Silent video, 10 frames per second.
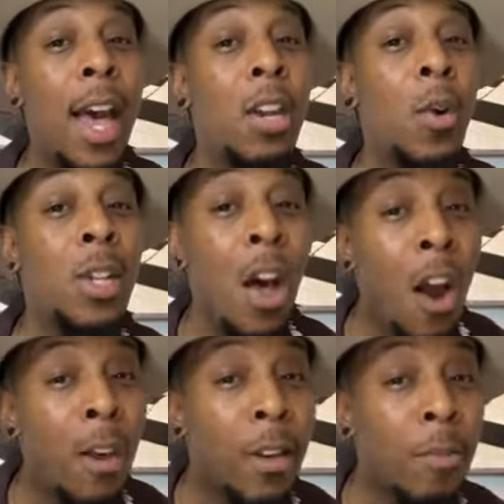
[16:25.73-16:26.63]
I know it's
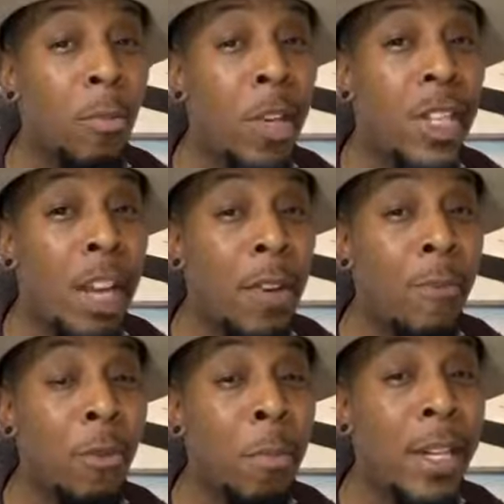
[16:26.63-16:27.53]
hard receiving
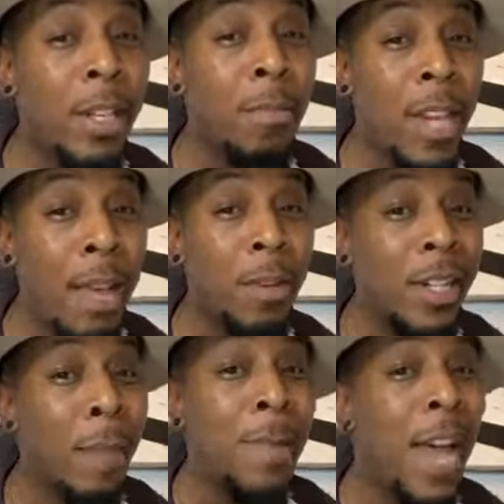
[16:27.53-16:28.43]
it from me sometimes
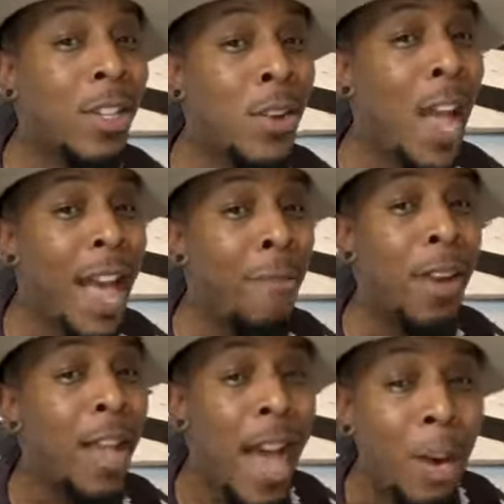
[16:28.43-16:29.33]
because I'm not your
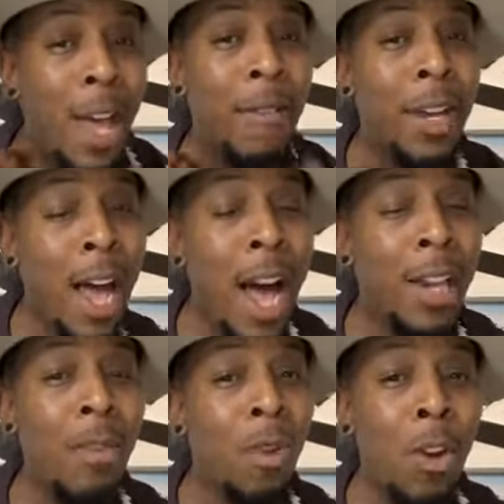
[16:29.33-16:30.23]
average. I don't have a
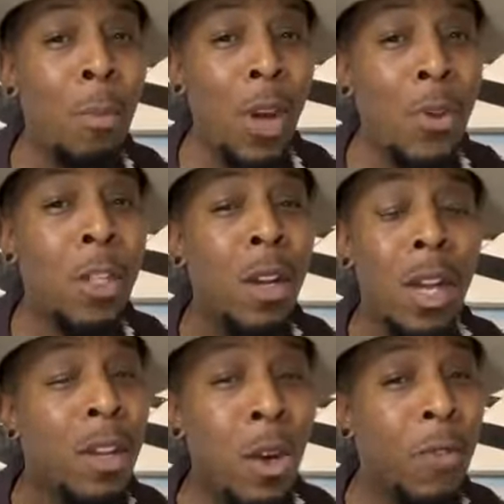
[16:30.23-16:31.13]
collar, roll bones,
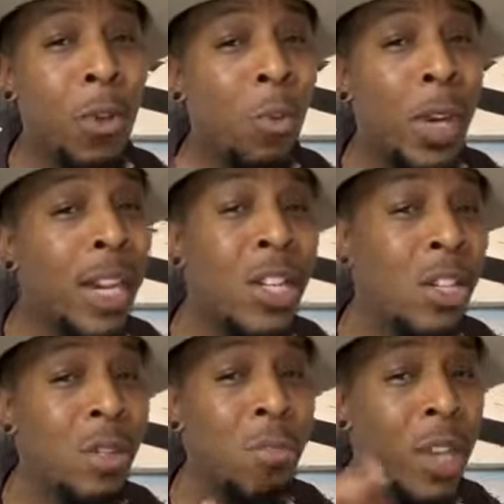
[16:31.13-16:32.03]
going through
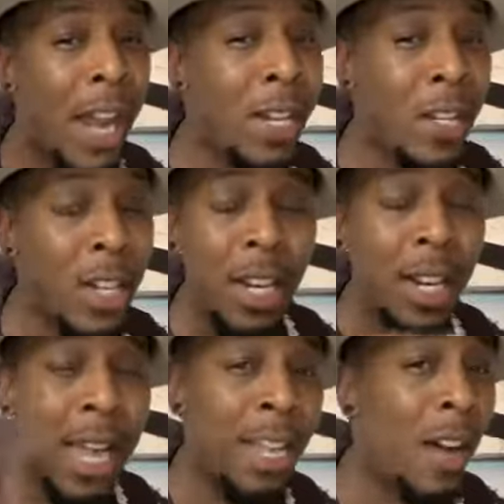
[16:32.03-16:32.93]
religious changes
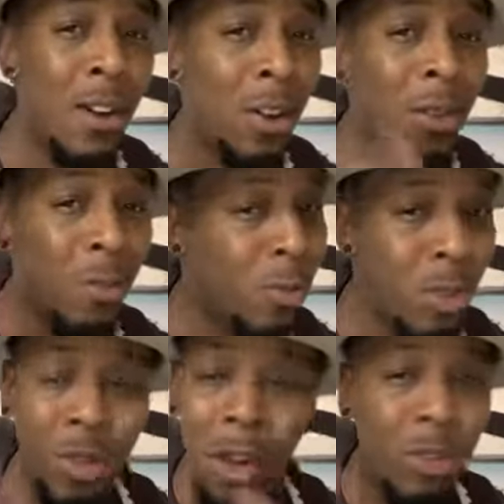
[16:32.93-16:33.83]
like y'all go
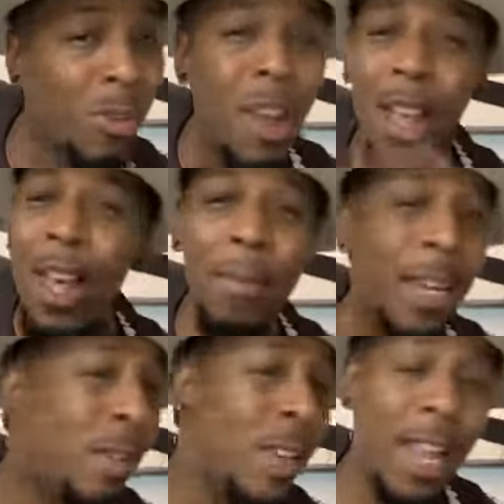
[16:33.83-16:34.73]
go through. I'm
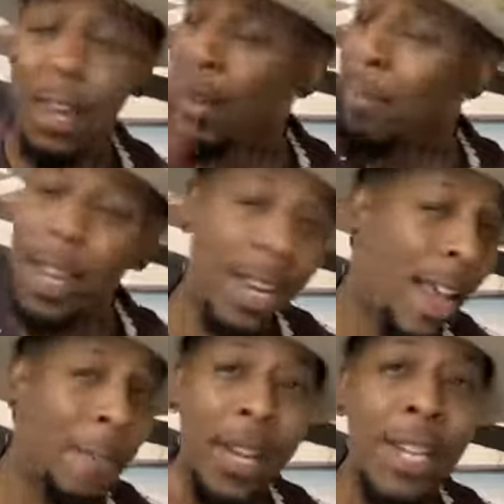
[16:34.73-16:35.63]
not doing that. I'm not.
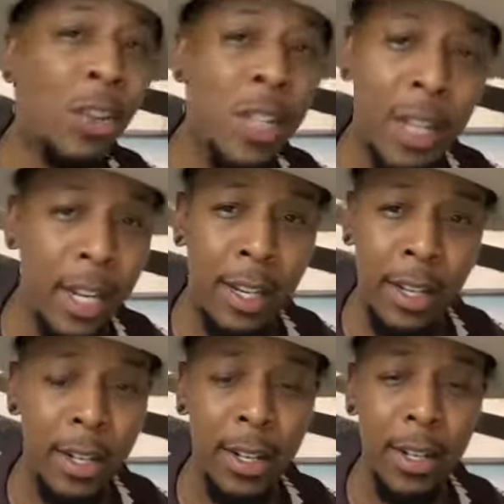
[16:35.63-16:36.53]
I'm not interested.
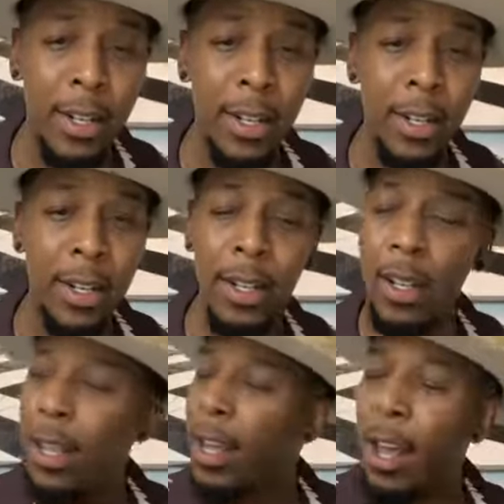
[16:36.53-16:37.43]

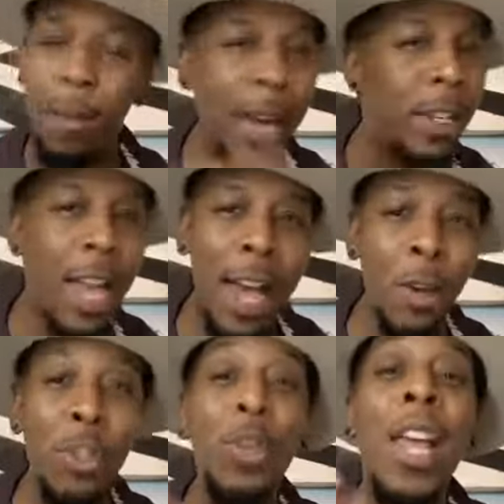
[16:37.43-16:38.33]
I'm not. I
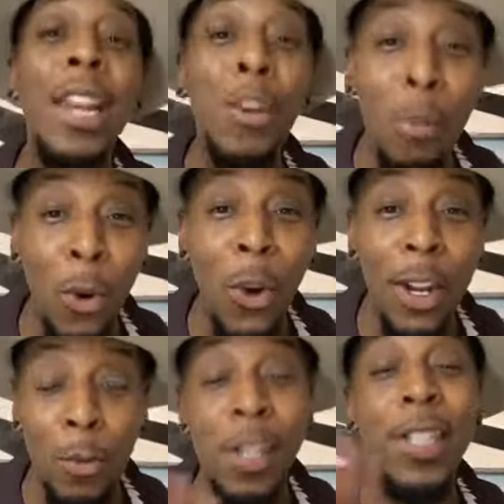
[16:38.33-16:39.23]
don't do that no more.
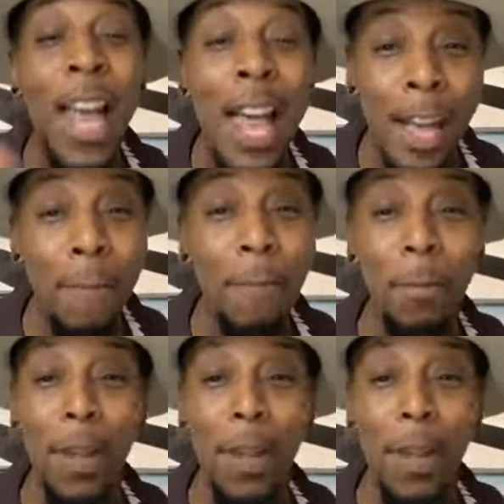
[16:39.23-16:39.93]
There was a time.